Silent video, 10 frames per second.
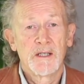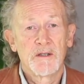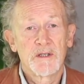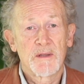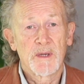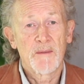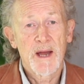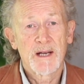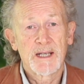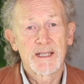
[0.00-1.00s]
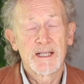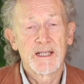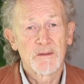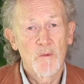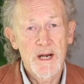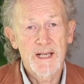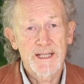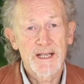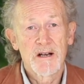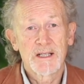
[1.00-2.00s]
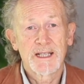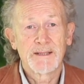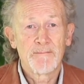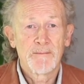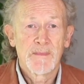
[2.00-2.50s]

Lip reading: do something about it is when it's starting.